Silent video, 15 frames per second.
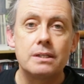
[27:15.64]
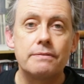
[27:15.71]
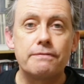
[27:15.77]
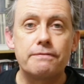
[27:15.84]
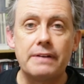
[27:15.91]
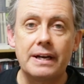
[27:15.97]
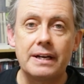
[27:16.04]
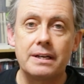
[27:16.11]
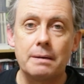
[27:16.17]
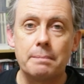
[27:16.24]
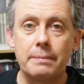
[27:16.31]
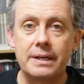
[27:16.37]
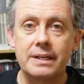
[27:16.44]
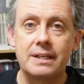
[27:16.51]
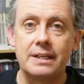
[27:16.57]
fattened up
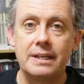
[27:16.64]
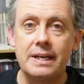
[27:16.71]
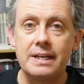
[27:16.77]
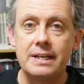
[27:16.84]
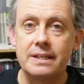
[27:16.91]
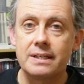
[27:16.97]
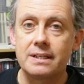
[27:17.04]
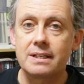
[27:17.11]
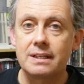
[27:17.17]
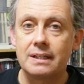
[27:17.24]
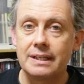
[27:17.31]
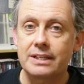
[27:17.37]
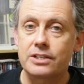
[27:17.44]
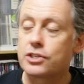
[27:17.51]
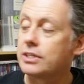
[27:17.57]
my Canadian
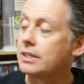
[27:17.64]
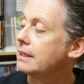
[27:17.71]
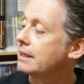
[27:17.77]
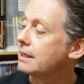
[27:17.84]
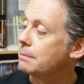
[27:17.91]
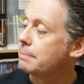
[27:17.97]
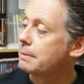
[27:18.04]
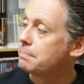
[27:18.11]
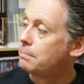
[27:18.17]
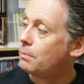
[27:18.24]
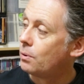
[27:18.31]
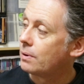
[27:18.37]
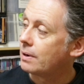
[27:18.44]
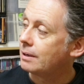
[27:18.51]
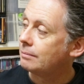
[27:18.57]
collection a little bit
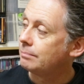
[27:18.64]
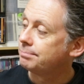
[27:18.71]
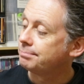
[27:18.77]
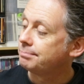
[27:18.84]
more.